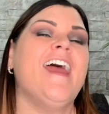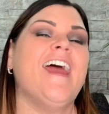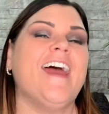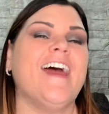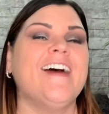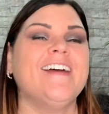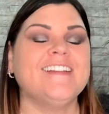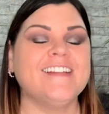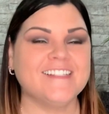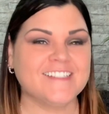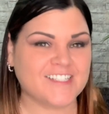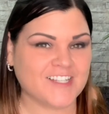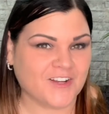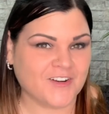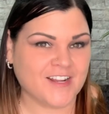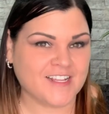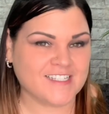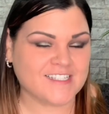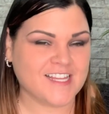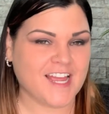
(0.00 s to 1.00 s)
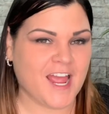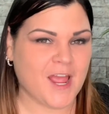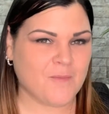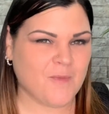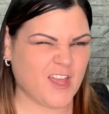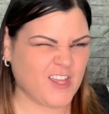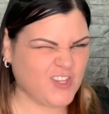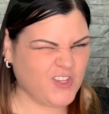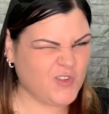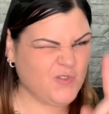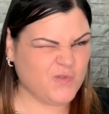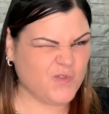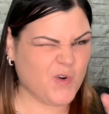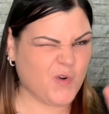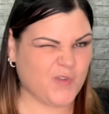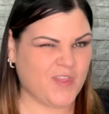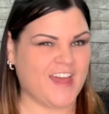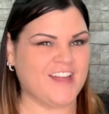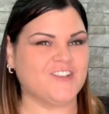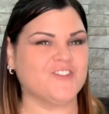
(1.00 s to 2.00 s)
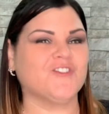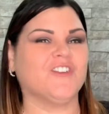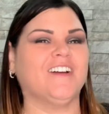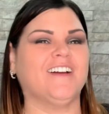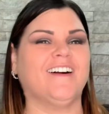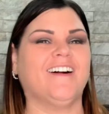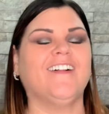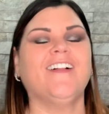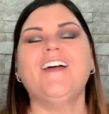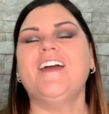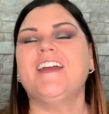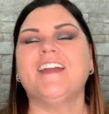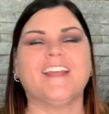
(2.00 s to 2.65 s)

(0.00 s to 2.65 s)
And until next time, you know that drill.